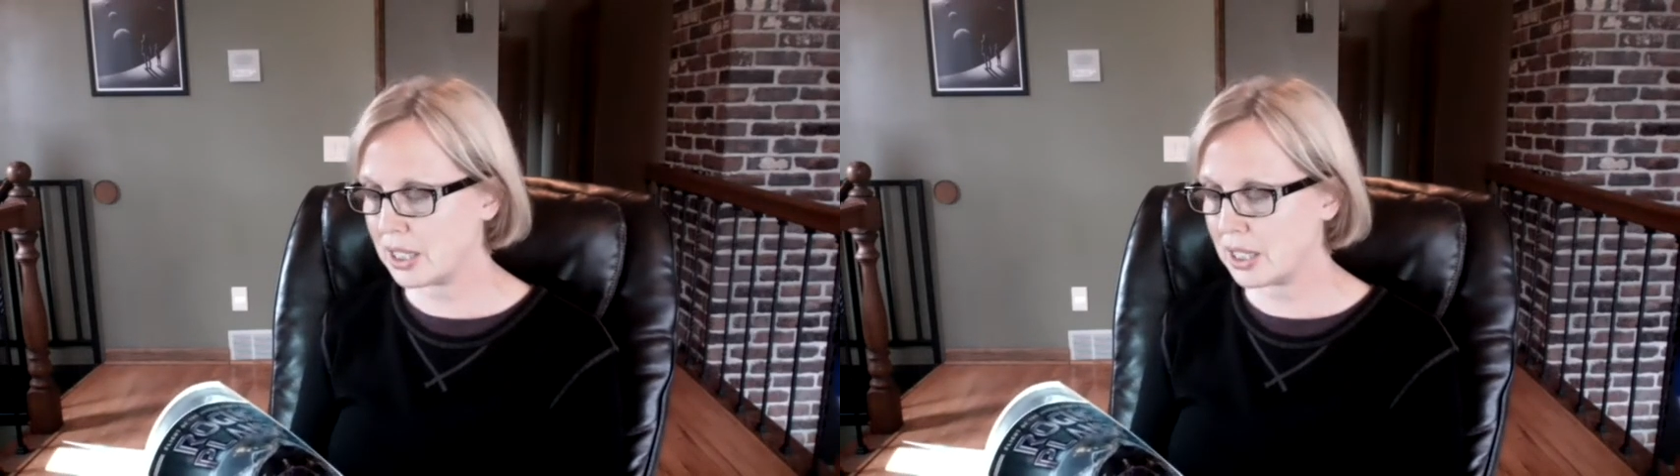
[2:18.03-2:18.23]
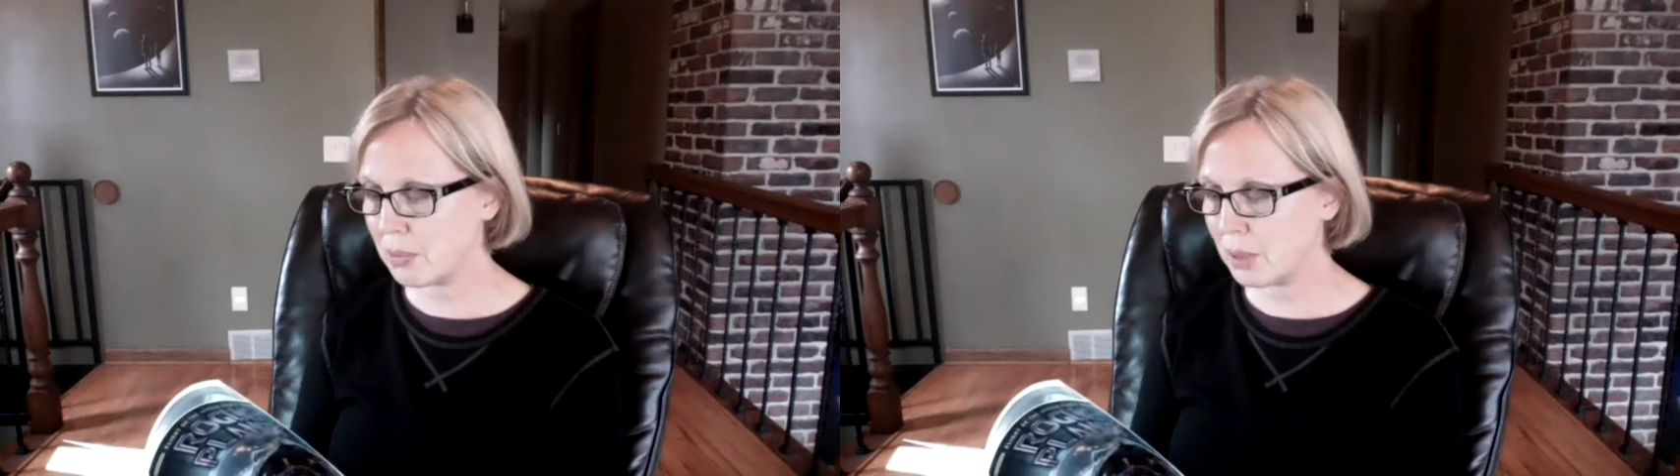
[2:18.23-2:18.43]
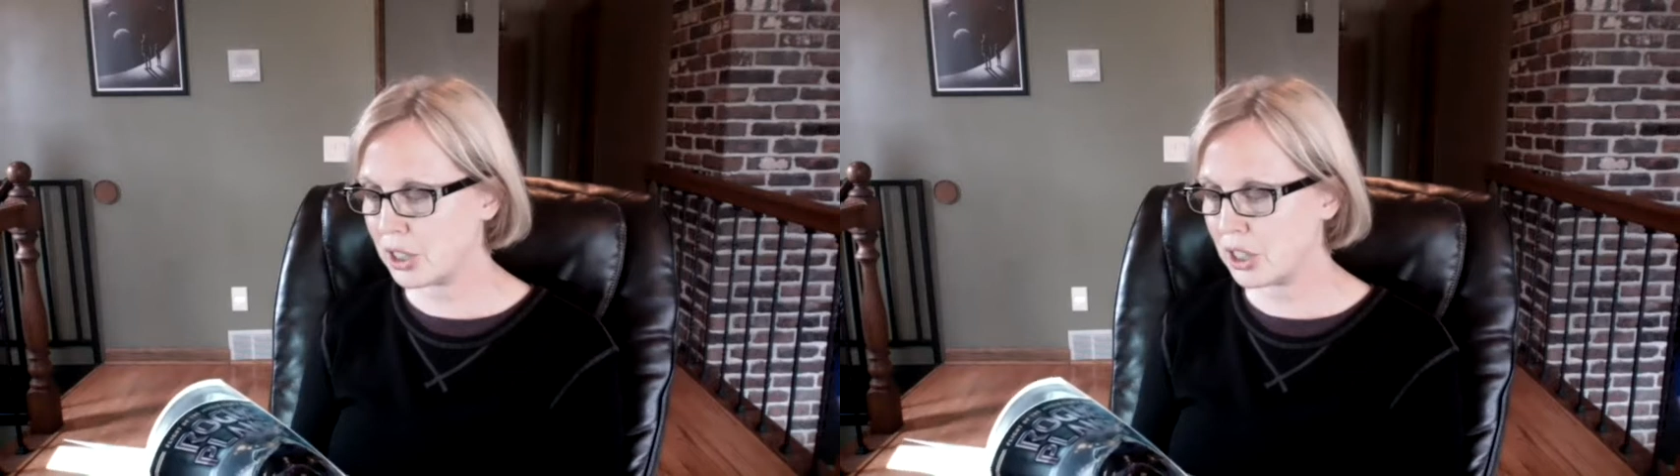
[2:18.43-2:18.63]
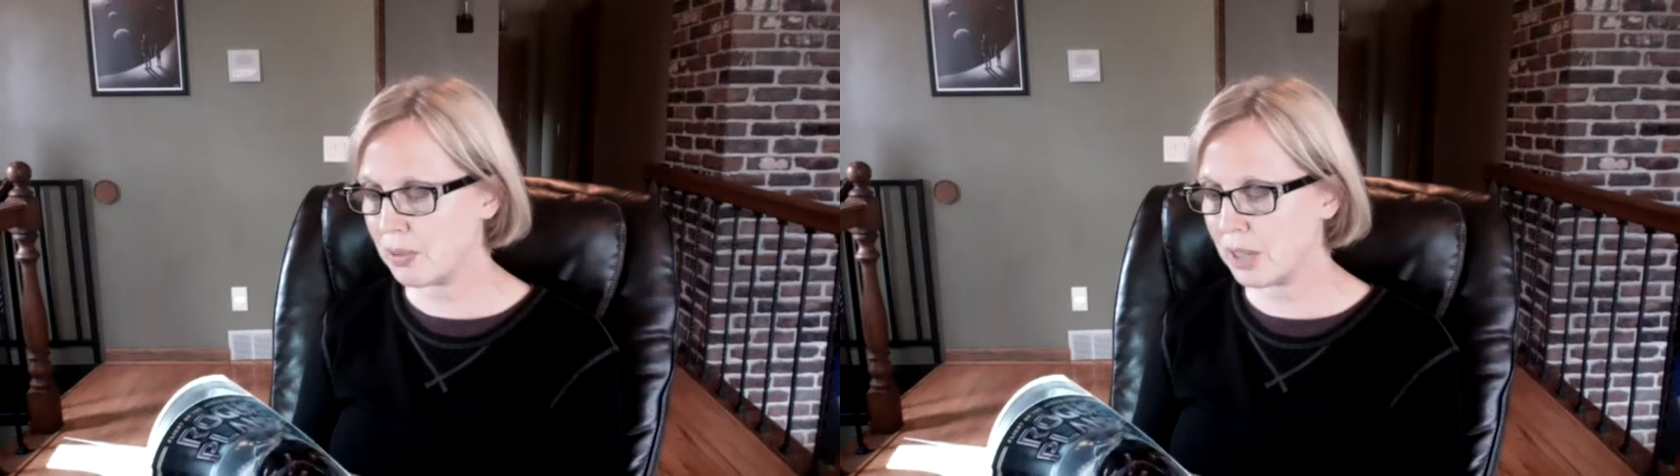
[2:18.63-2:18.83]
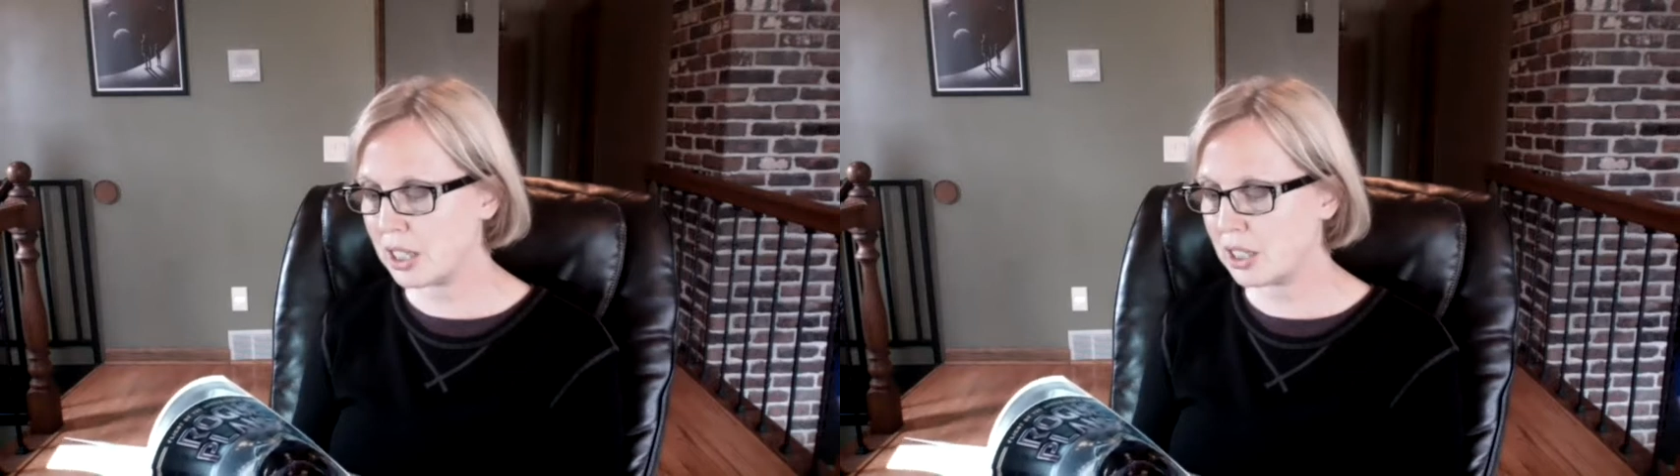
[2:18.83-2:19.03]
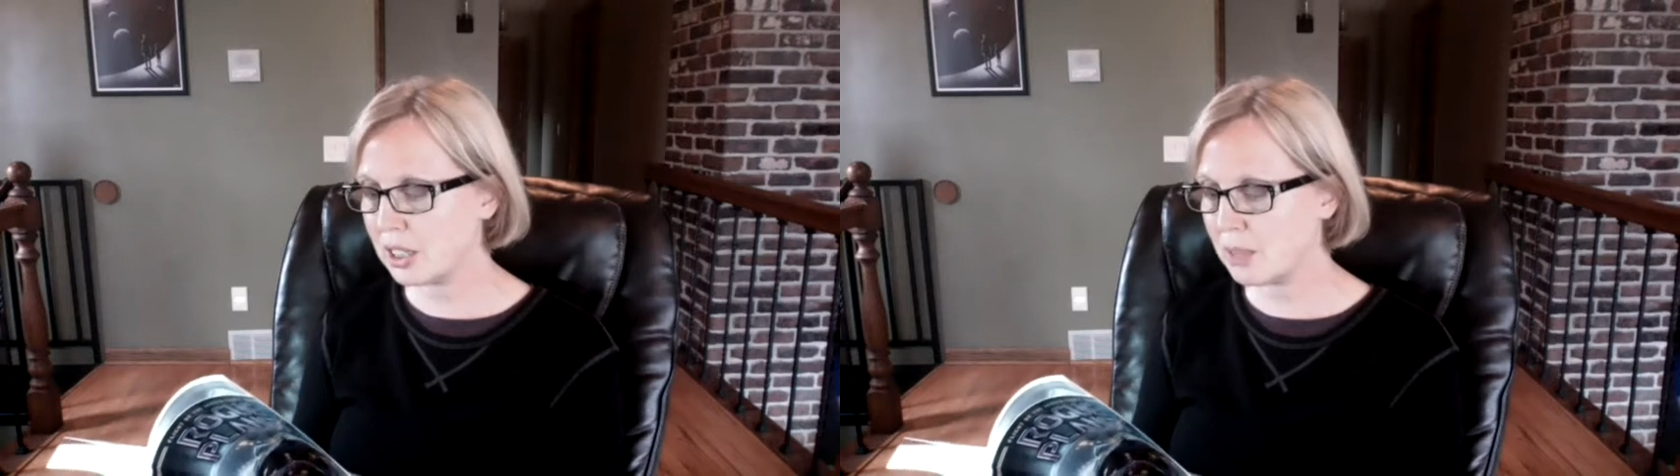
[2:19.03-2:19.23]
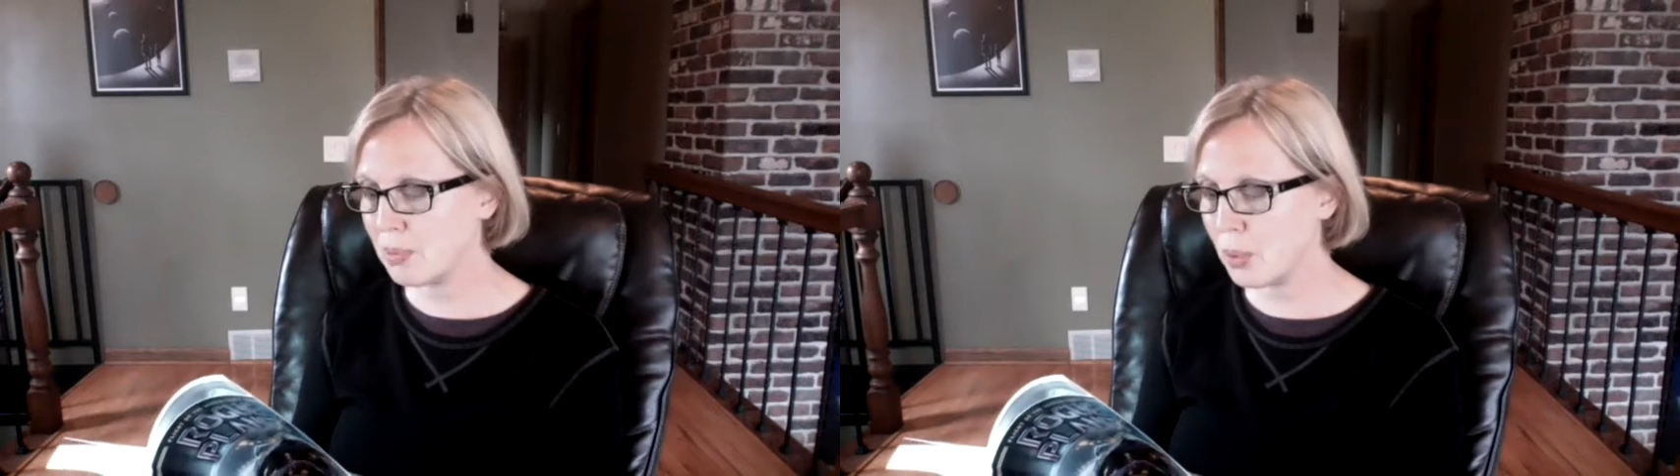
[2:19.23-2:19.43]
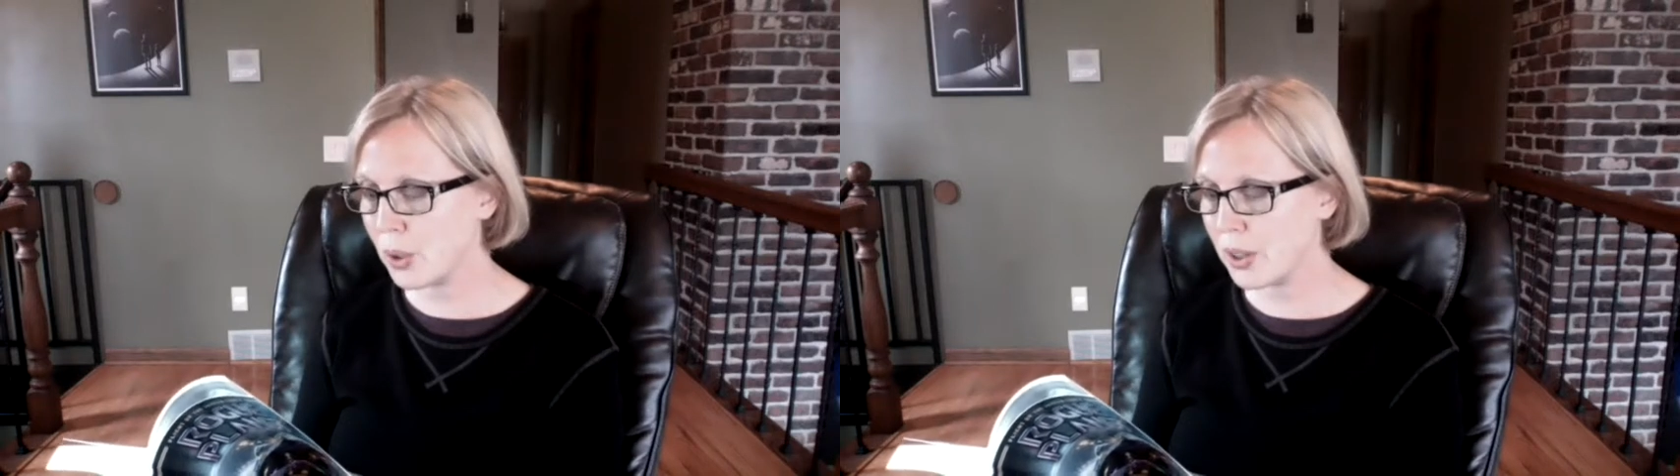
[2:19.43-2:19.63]
and Punch had made
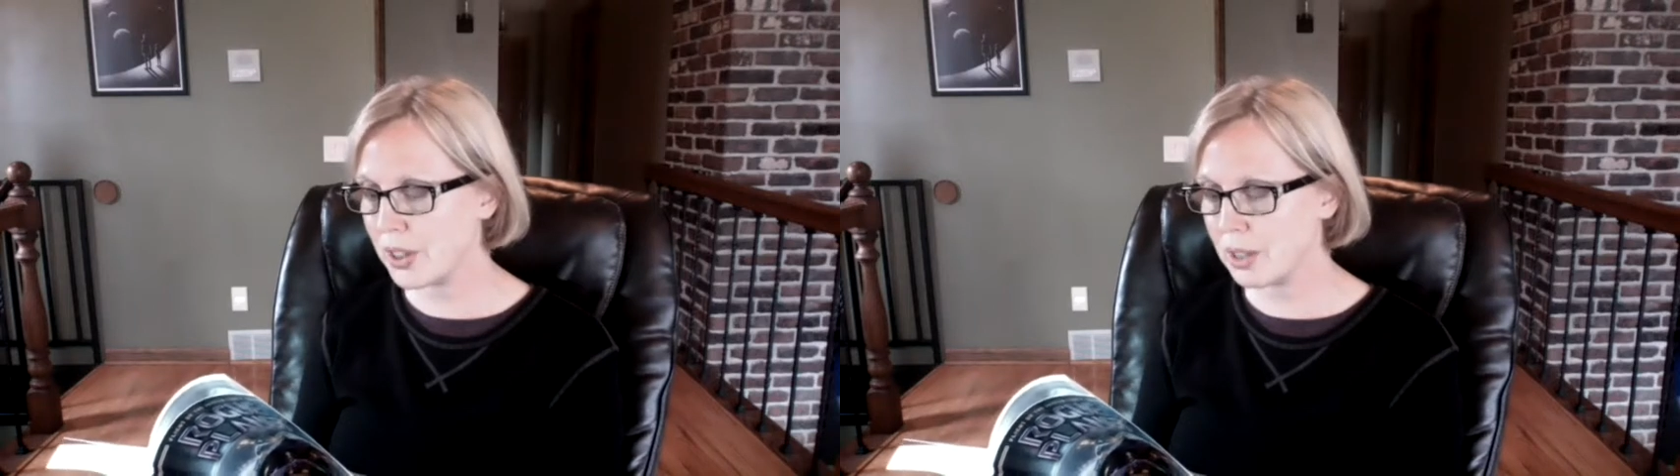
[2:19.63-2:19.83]
more than